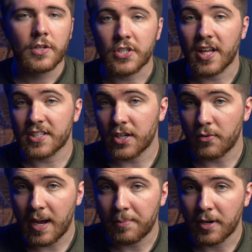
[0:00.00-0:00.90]
So that's going to
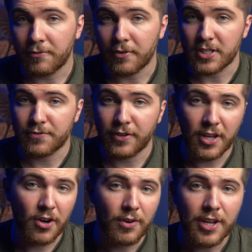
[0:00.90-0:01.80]
wrap it up for this
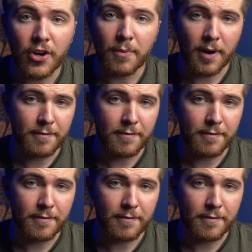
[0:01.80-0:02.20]
video. Here are my